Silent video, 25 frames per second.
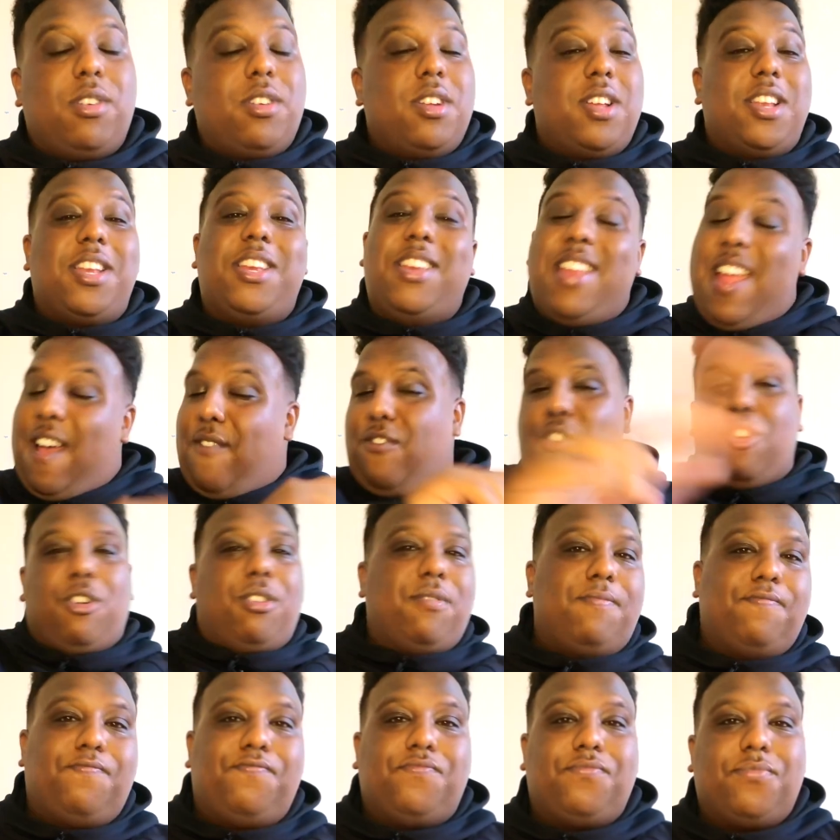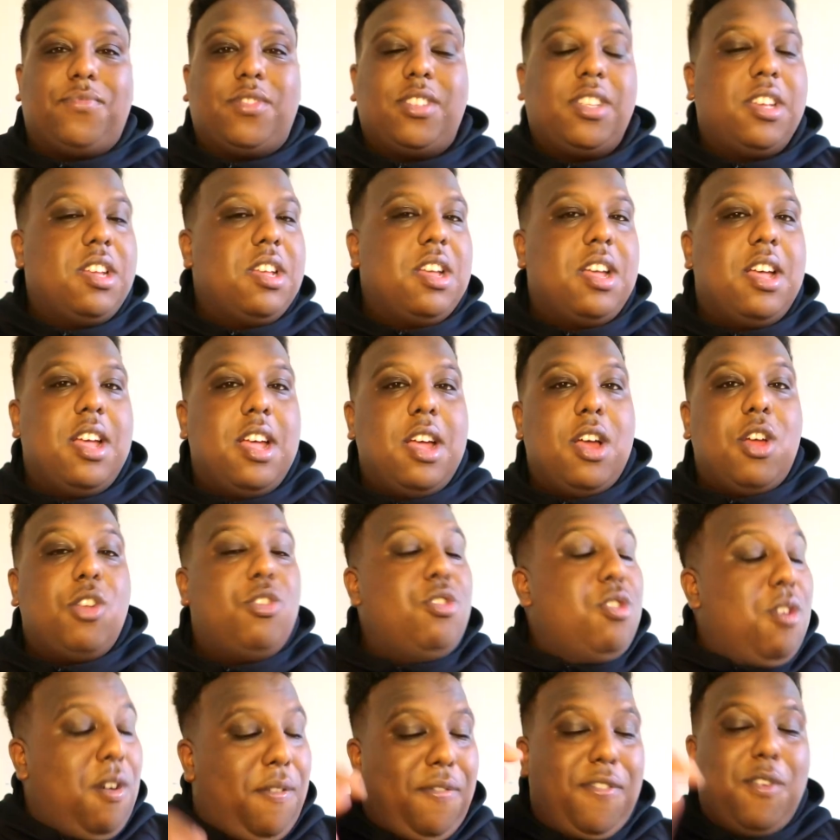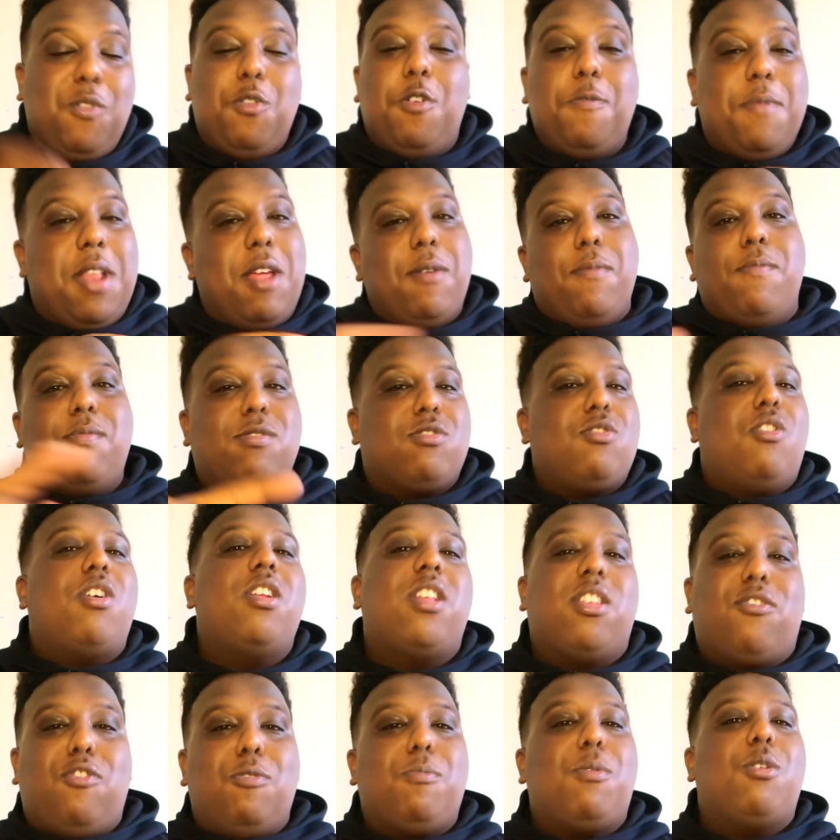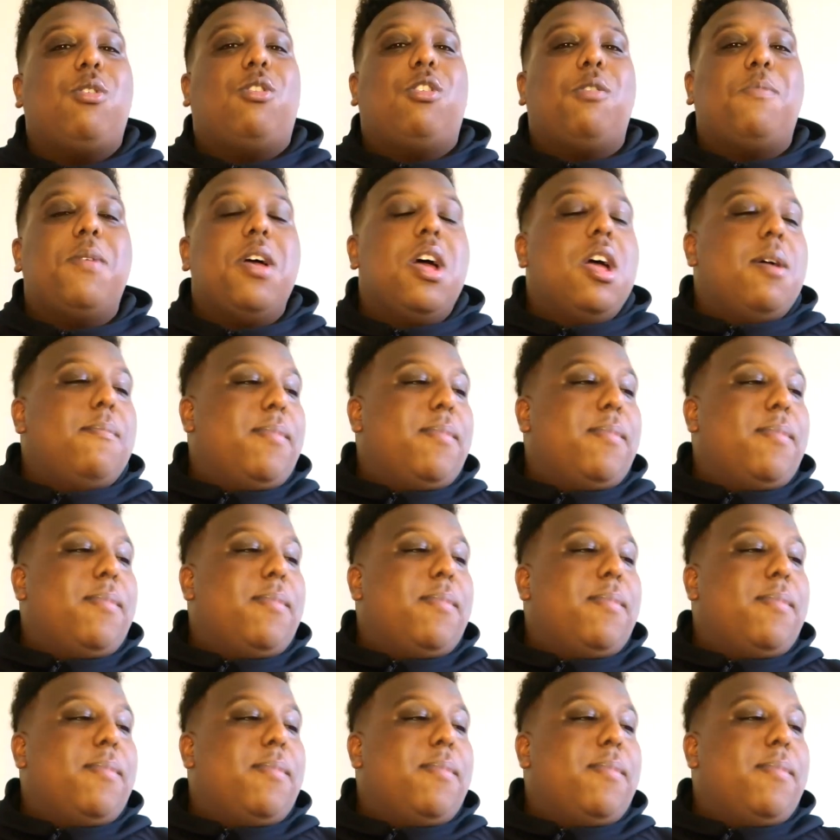Never. Nothing will ever be sorted in this football club.